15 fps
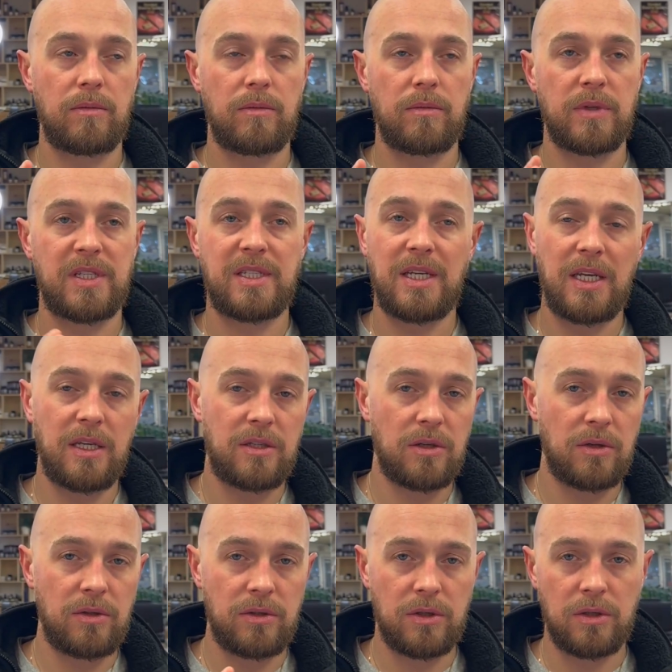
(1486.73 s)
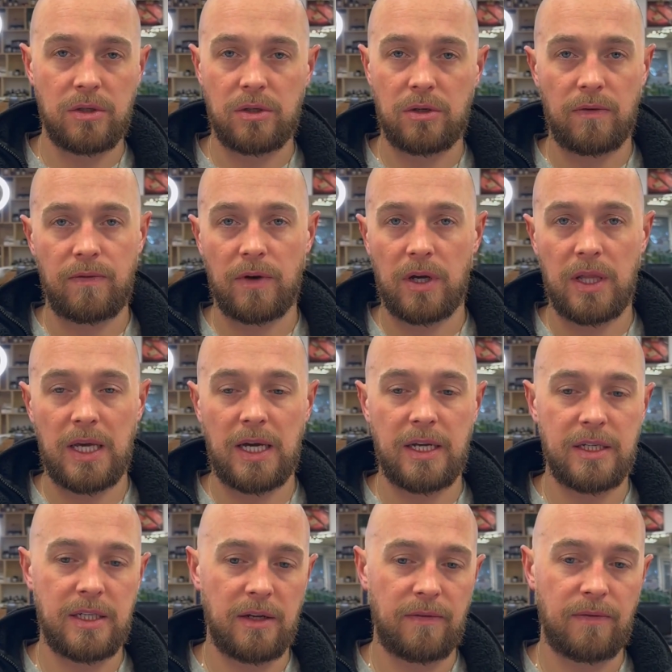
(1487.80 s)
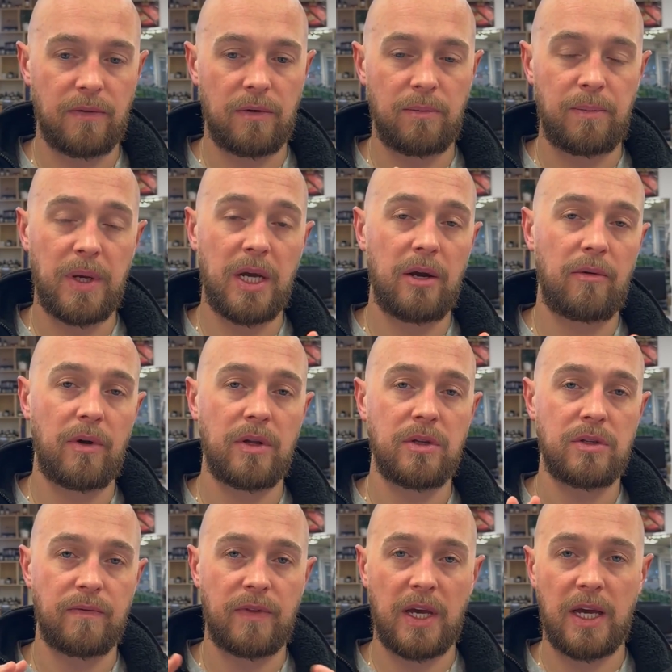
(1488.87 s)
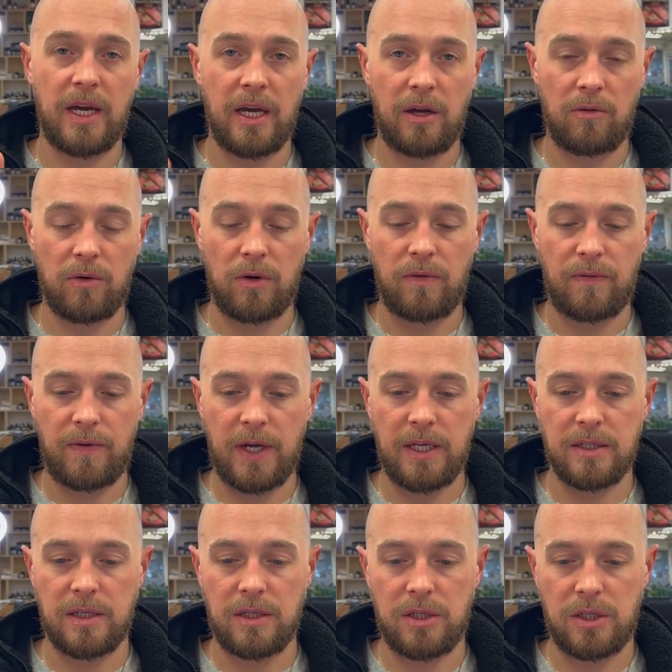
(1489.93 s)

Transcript: seasons and stuff like that, different periods of their hair growth phases.